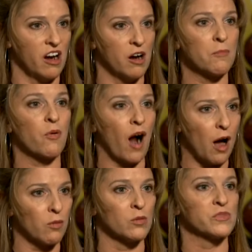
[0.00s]
up
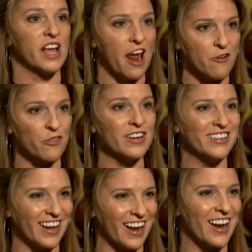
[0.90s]
problems every
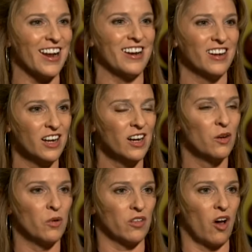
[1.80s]
day
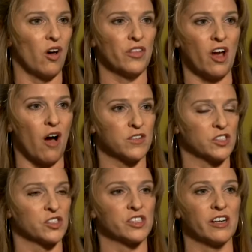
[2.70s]
with all the
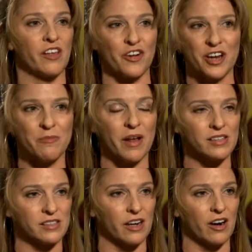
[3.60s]
officers and other
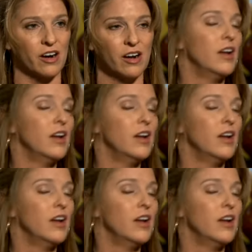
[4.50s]
inmates there.